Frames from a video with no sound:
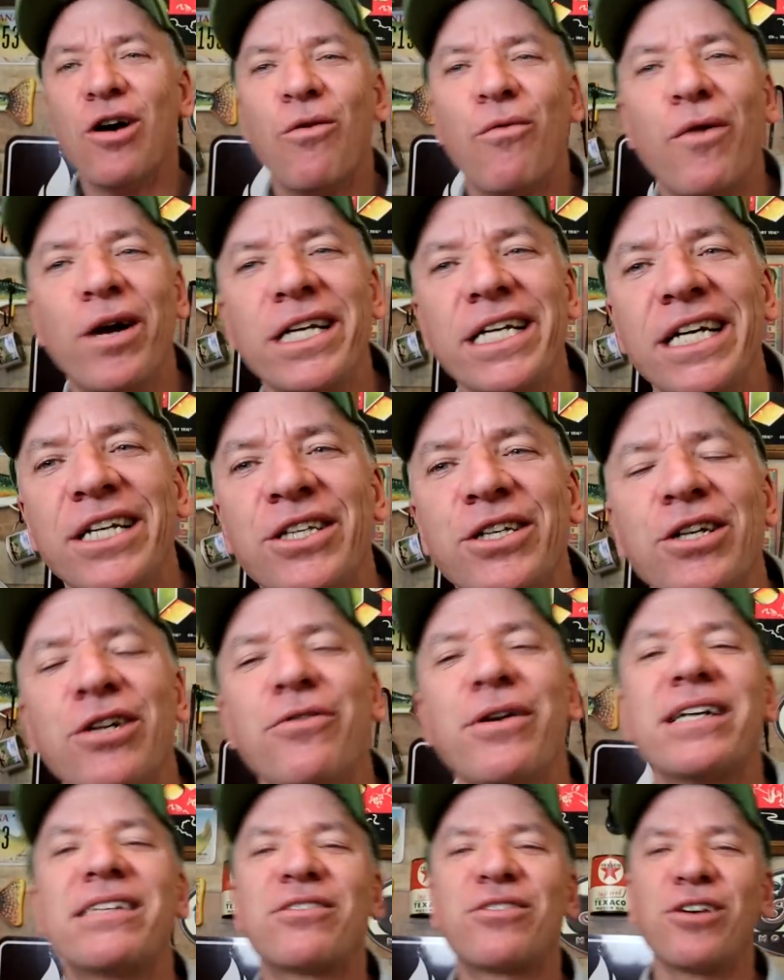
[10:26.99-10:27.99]
What do you
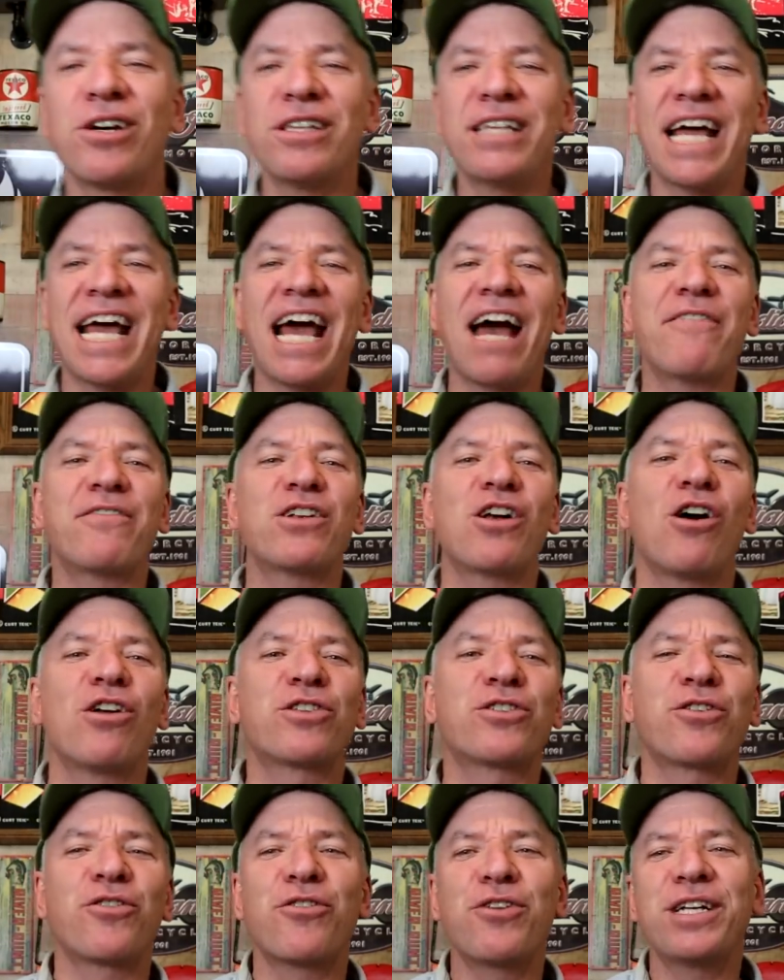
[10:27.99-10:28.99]
do? It's good to have an
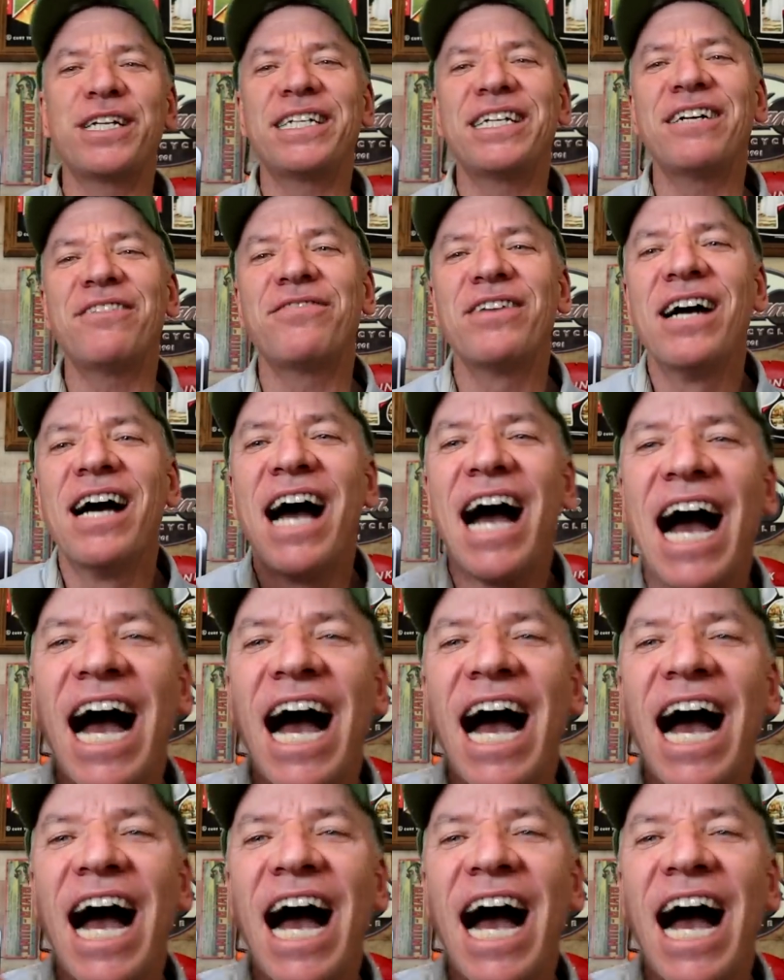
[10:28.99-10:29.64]
alternative.